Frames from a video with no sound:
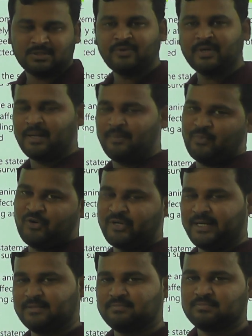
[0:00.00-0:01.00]
very
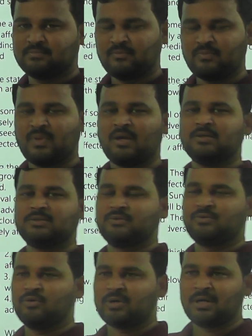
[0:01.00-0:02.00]
important. So
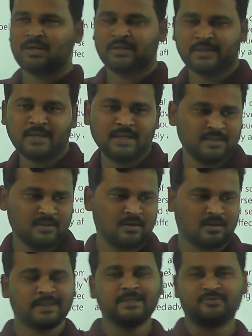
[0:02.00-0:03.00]
coral
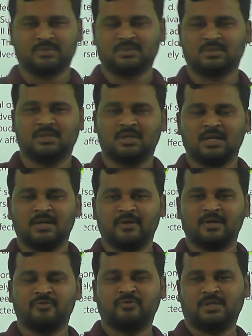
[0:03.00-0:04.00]
reefs generally we
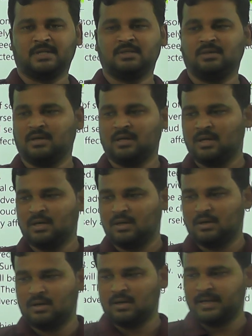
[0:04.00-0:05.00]
can find
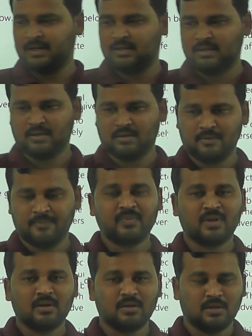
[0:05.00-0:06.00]
like
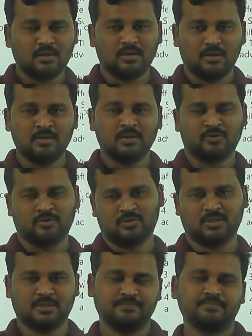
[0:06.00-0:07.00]
in the
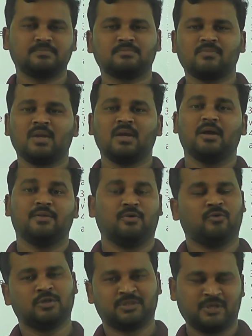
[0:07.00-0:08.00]
water, in the
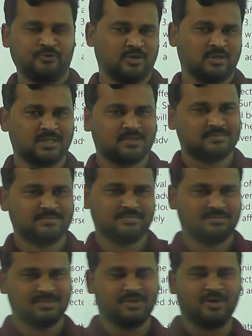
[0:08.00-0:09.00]
ocean water.
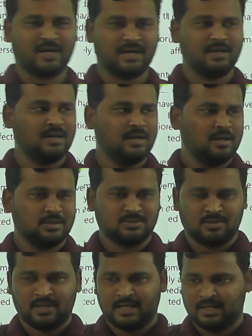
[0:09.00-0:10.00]
Okay,
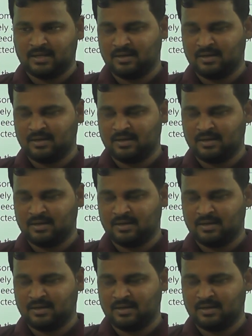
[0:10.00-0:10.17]
so like